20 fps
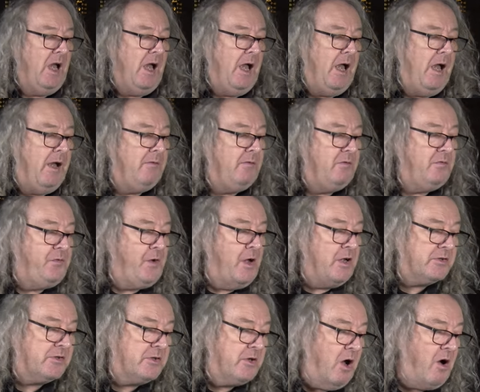Uh,
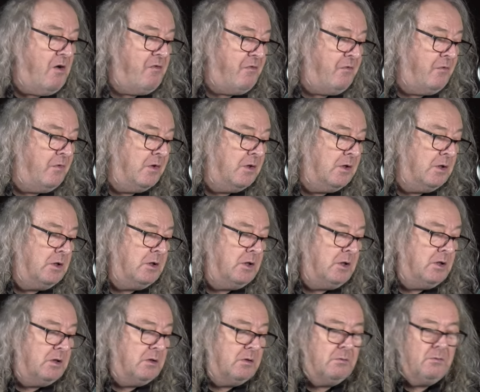first off,
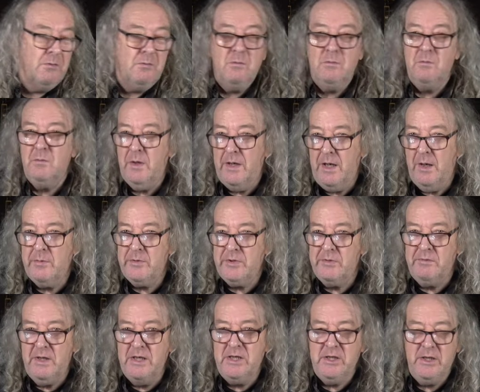when I was
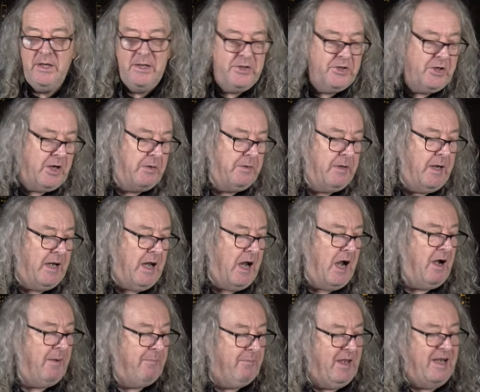originally tuning it
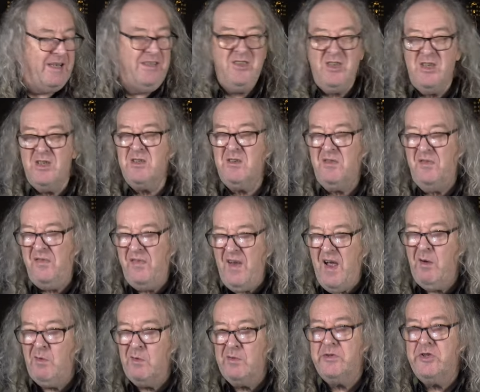up, they just
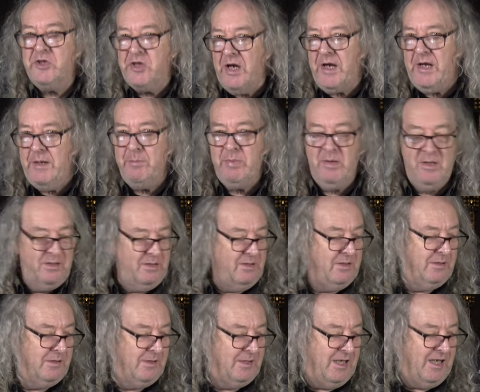felt cheap
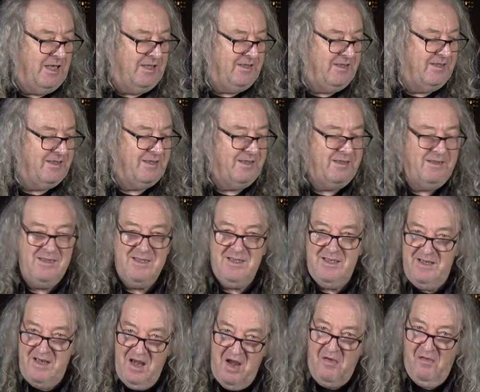and
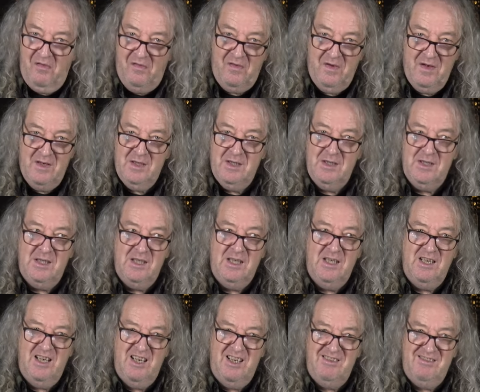stiff,
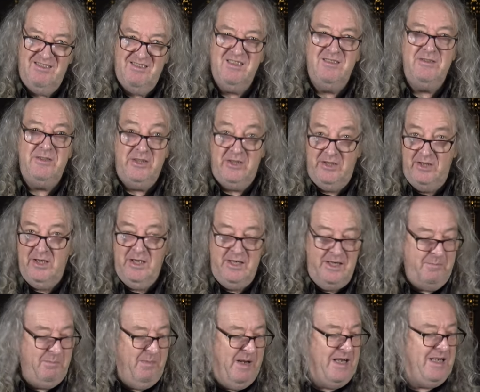and
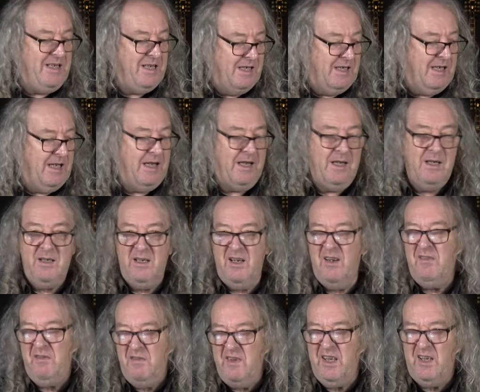immediately
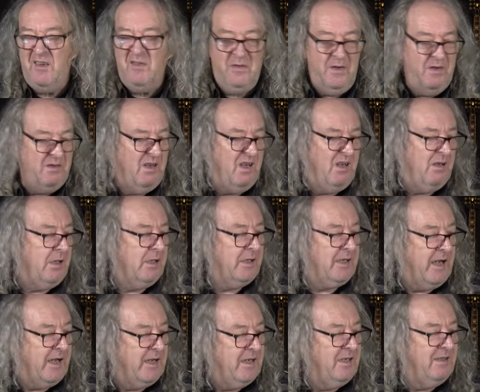you, you could feel, oh,
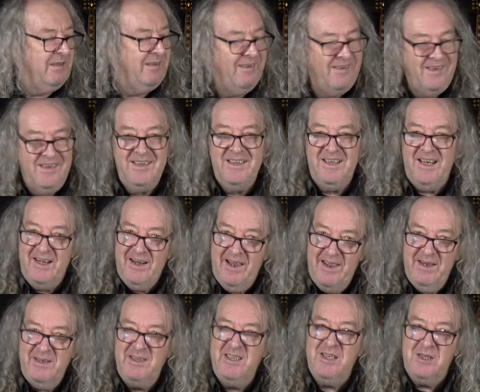okay, you know,
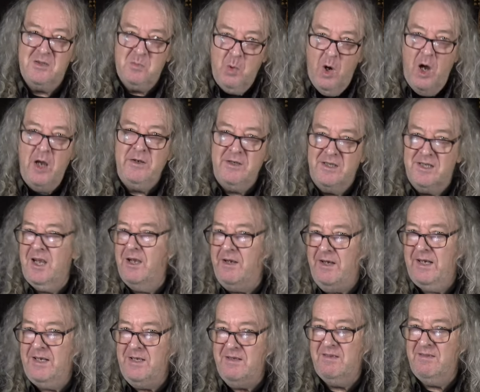they just weren't
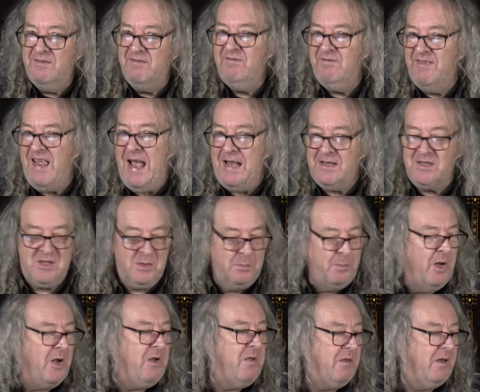turning that
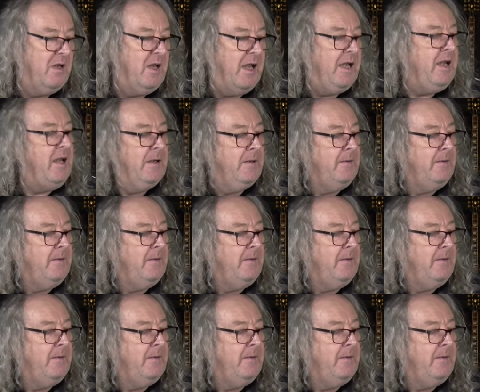smoothly.